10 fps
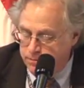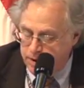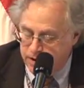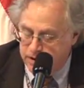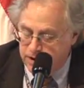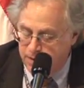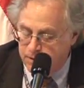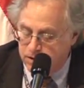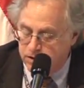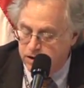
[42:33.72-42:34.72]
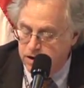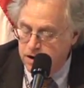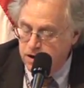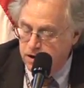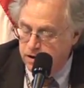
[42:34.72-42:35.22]
economically
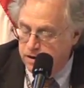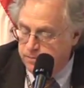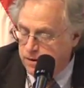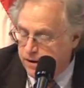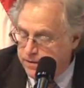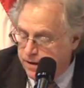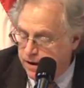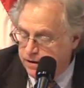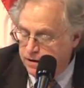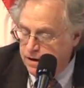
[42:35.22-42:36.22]
on that.